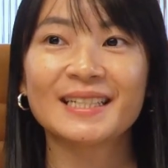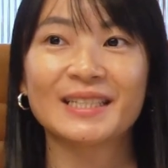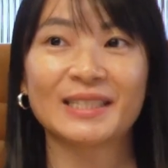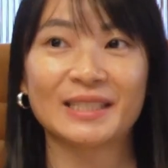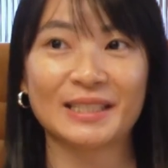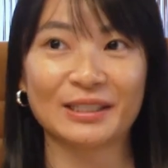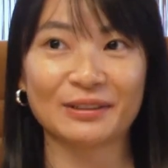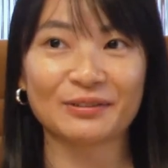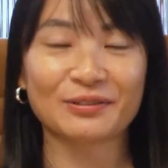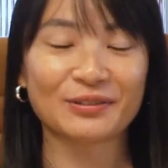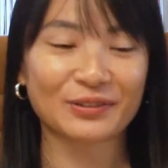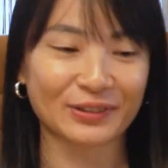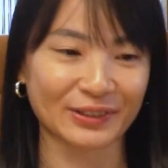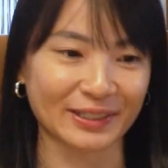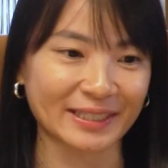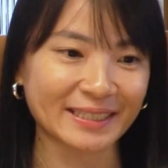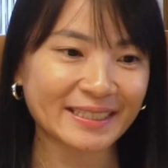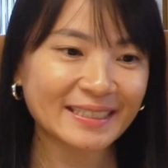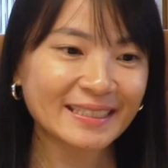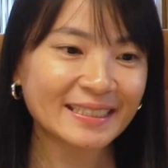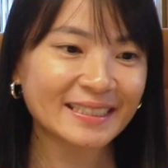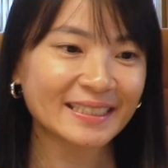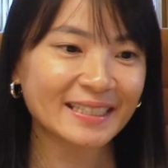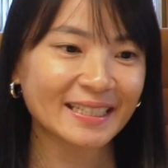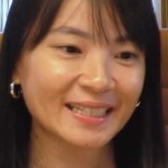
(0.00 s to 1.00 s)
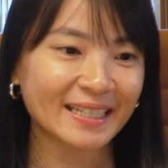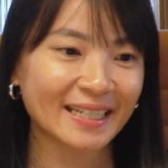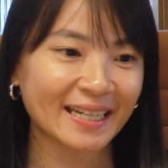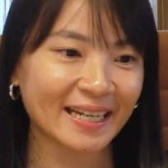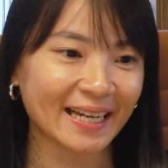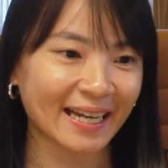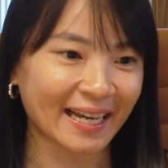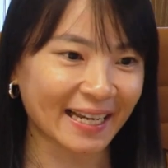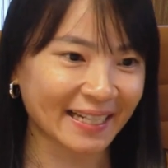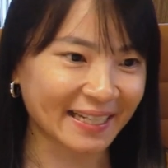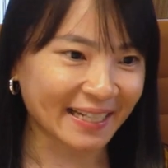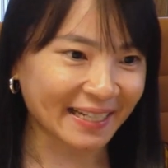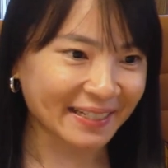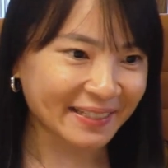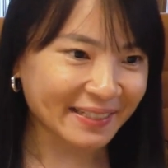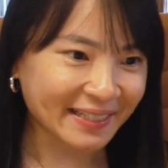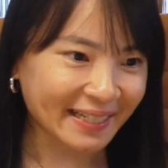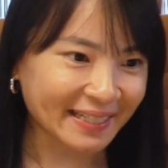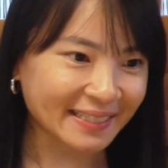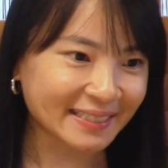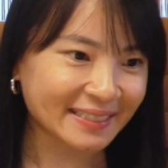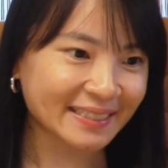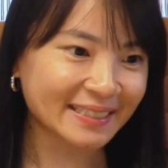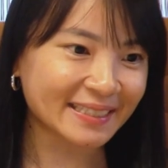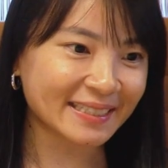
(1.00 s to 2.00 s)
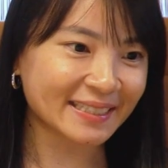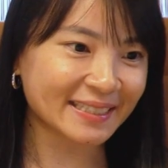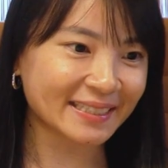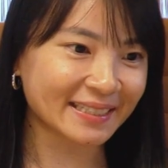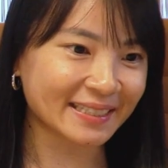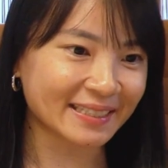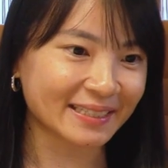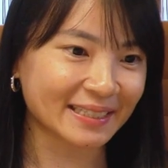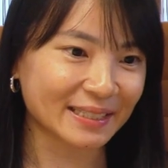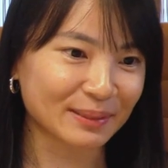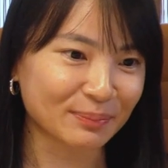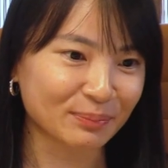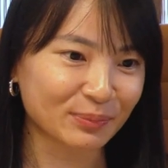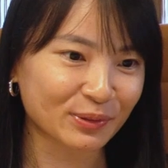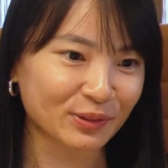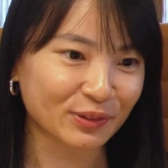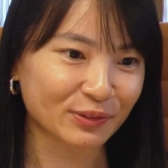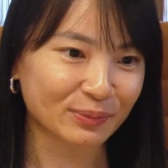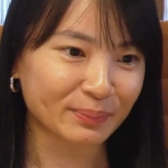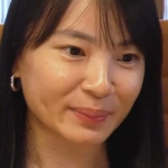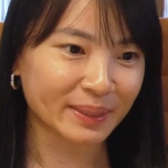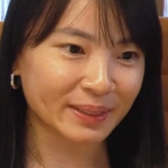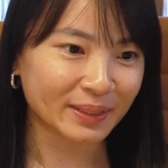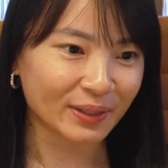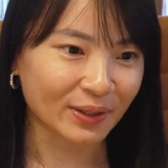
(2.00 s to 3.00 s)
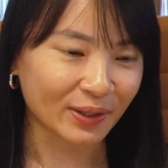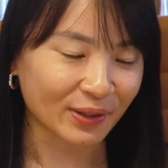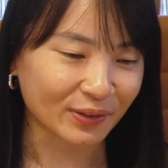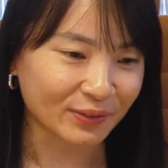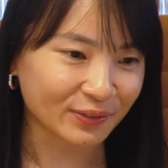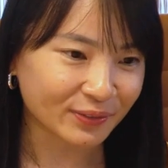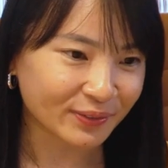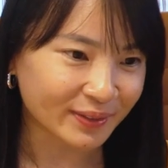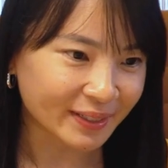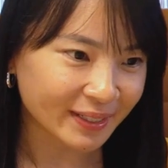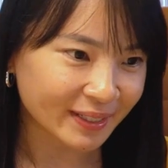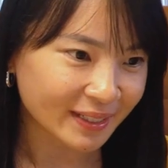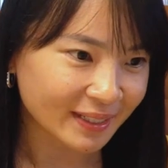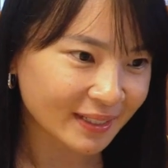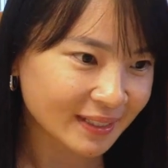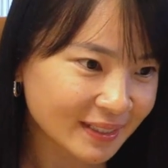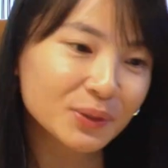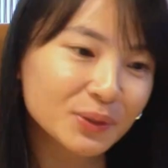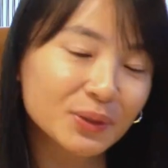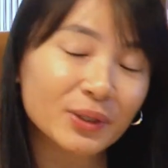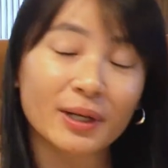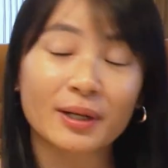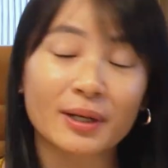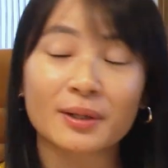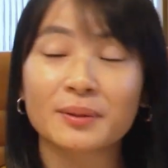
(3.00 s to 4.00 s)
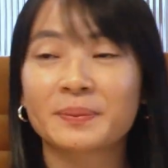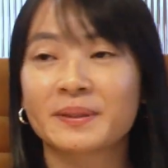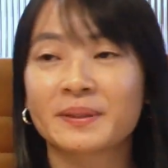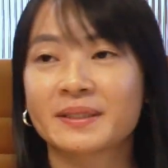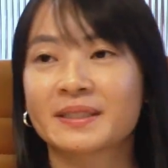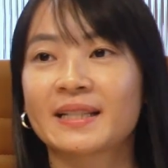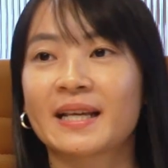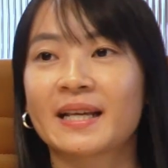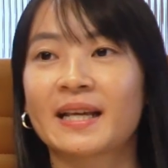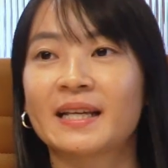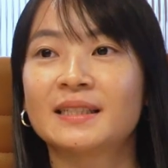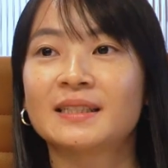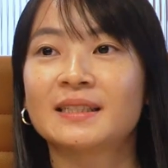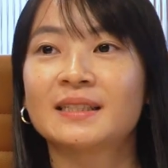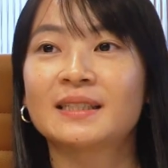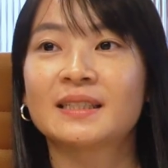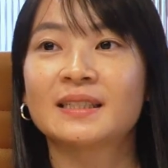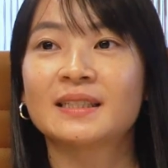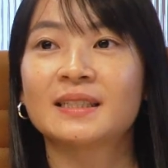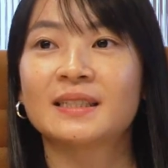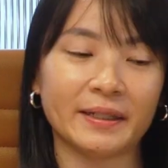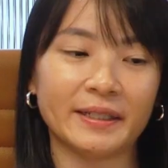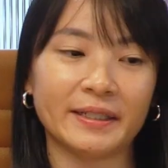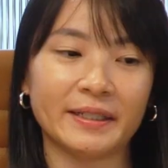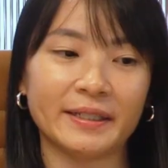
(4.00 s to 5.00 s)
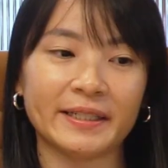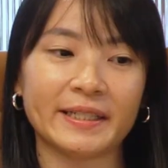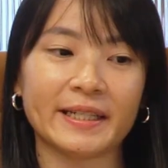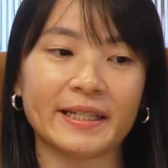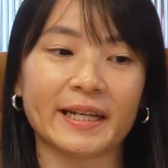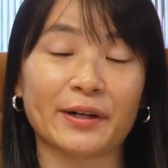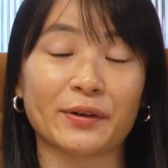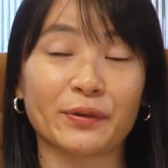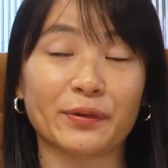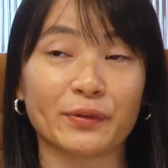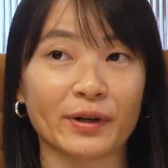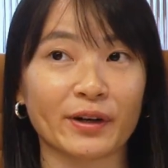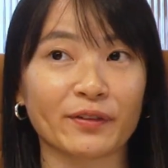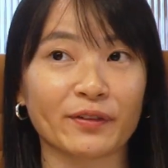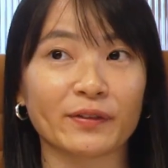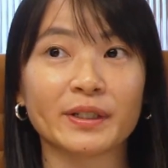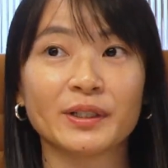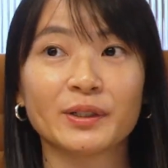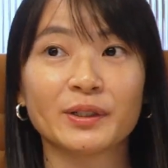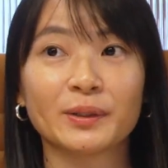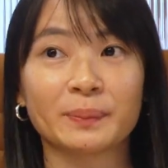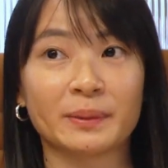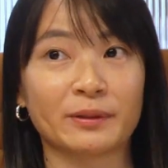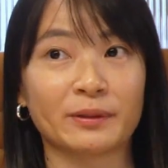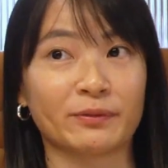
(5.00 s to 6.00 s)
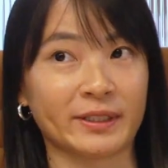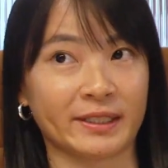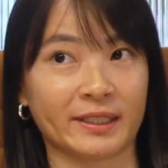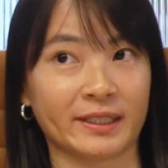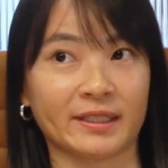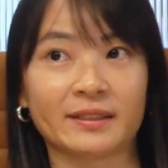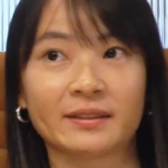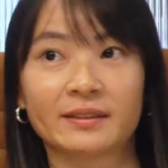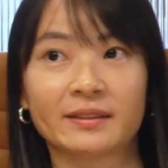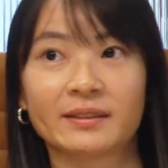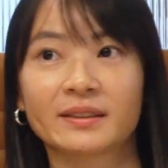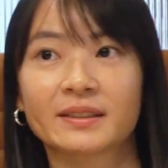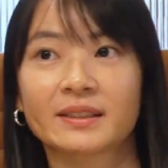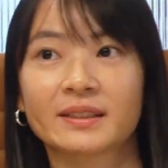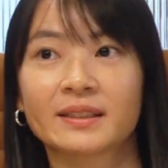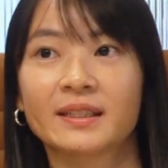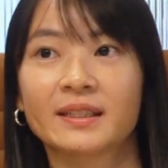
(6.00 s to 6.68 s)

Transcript: difference, and then they see an improvement of 12% in their revenue per visitors.